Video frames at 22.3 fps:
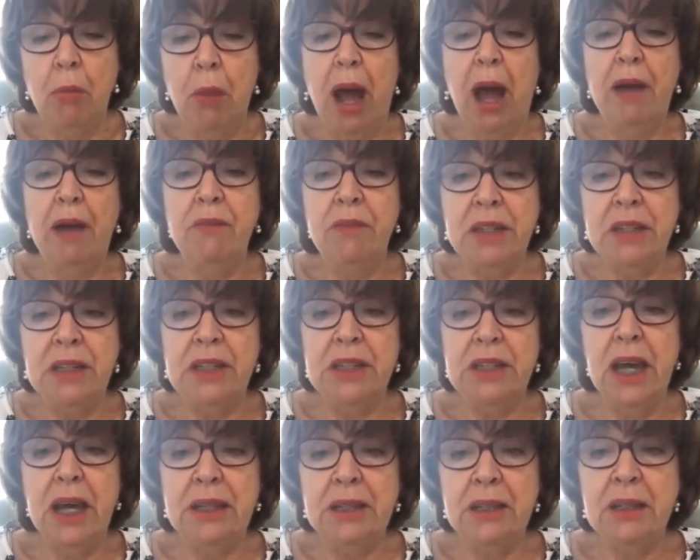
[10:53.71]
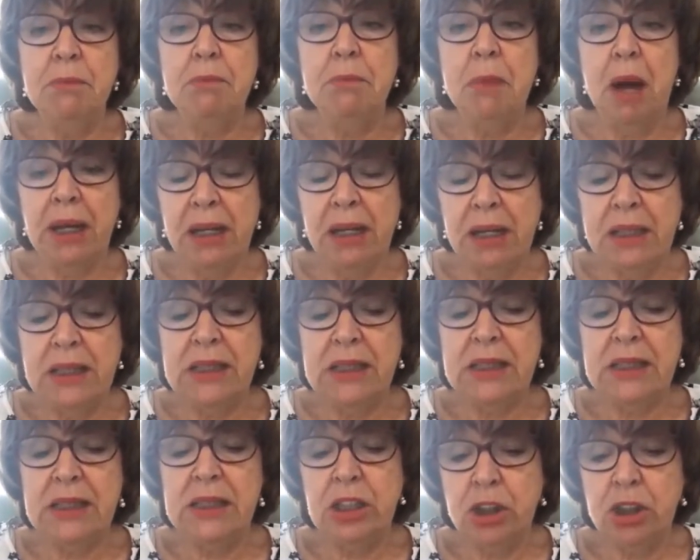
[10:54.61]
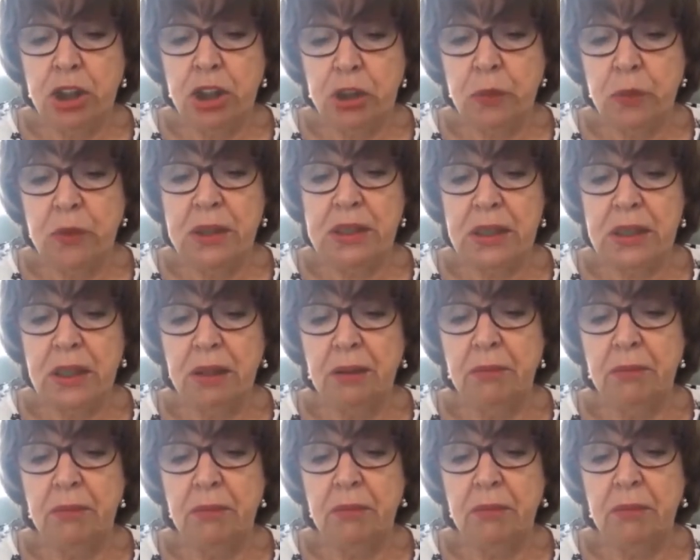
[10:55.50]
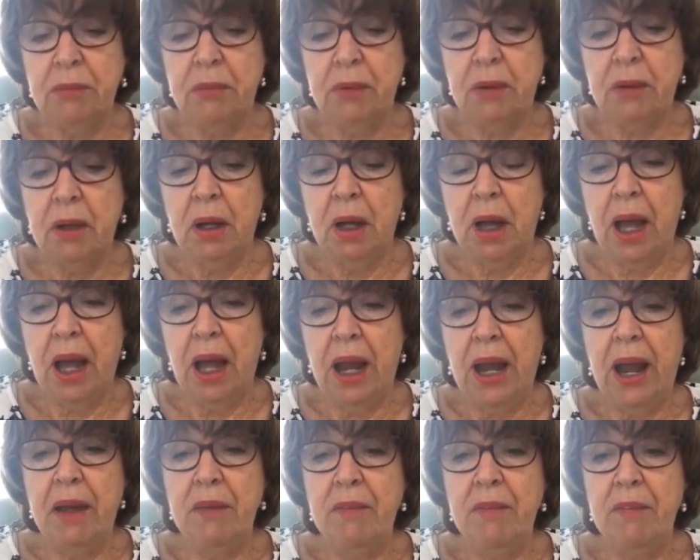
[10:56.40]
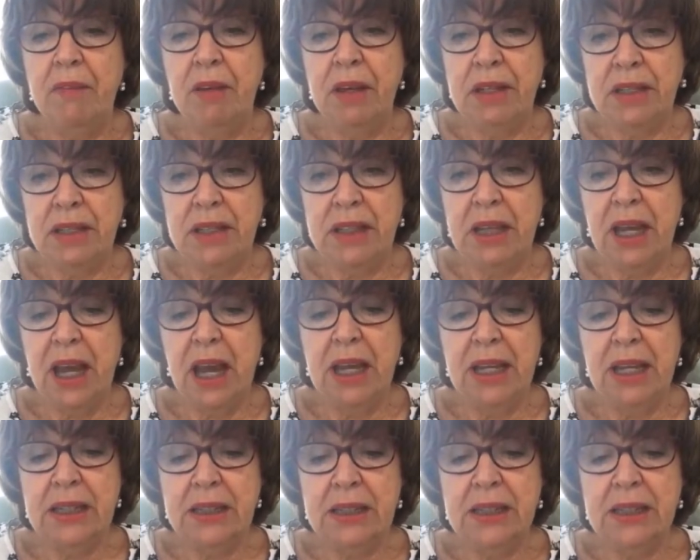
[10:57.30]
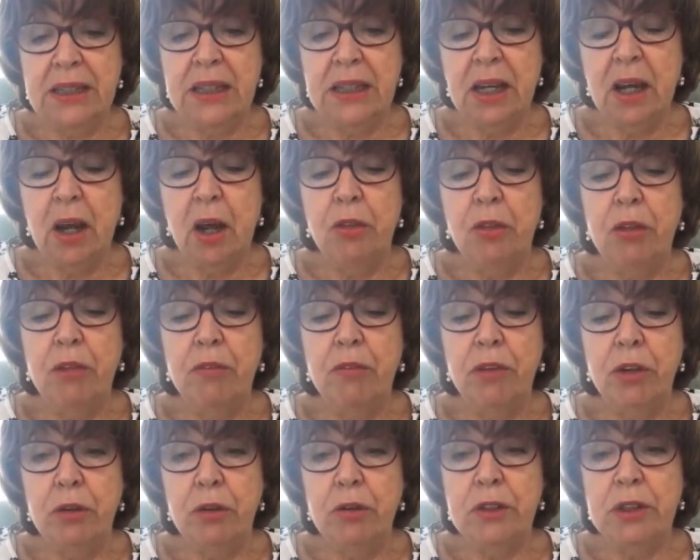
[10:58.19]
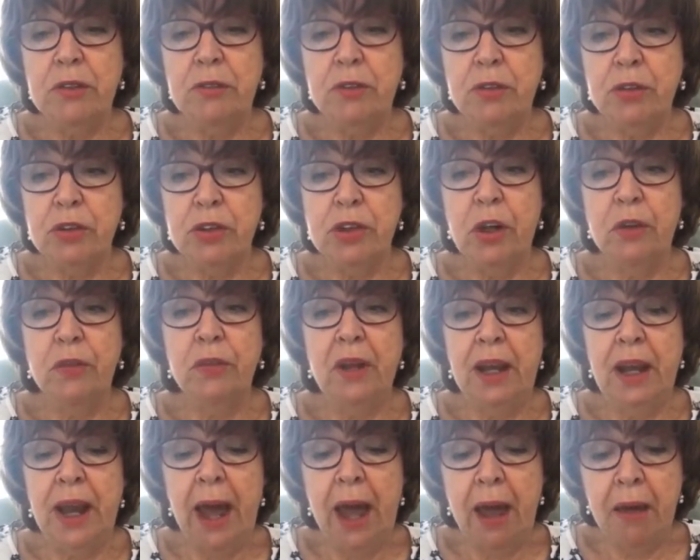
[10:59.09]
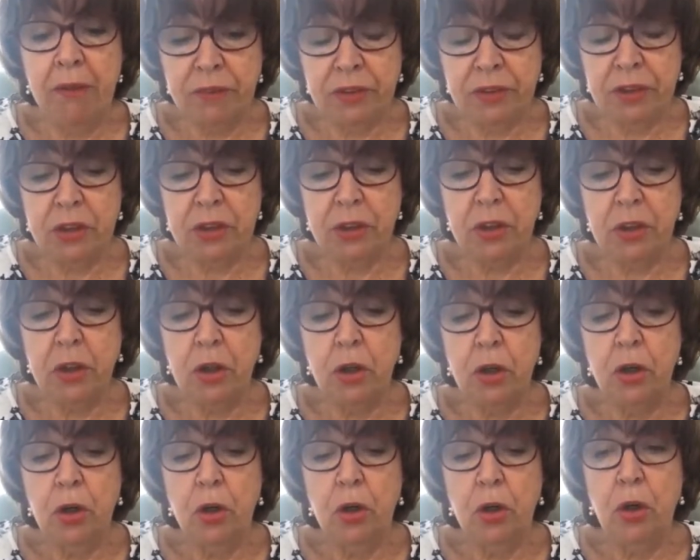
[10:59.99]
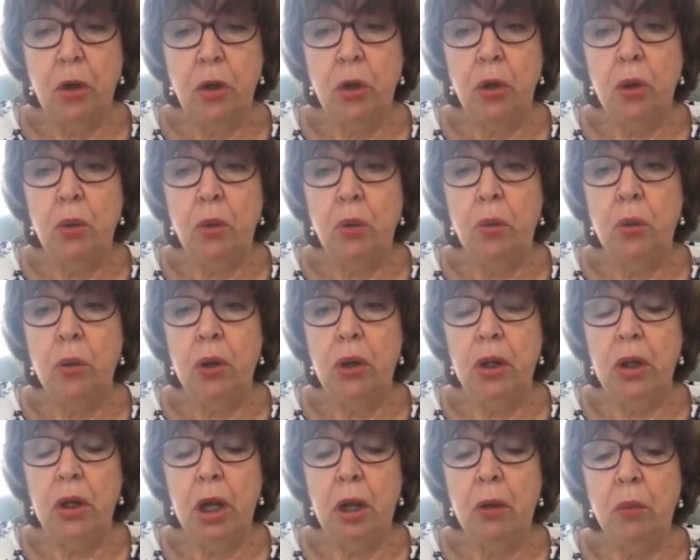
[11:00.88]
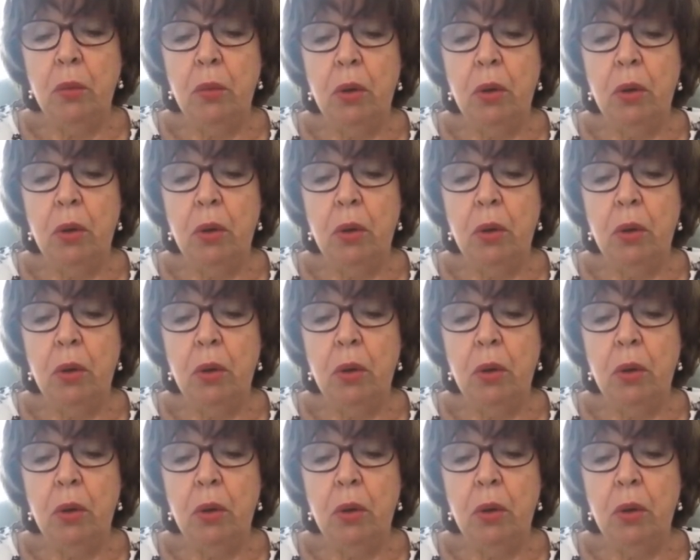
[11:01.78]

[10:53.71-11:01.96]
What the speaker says: I vindicated my constituency, and I vindicated the views of us on the left who, you know,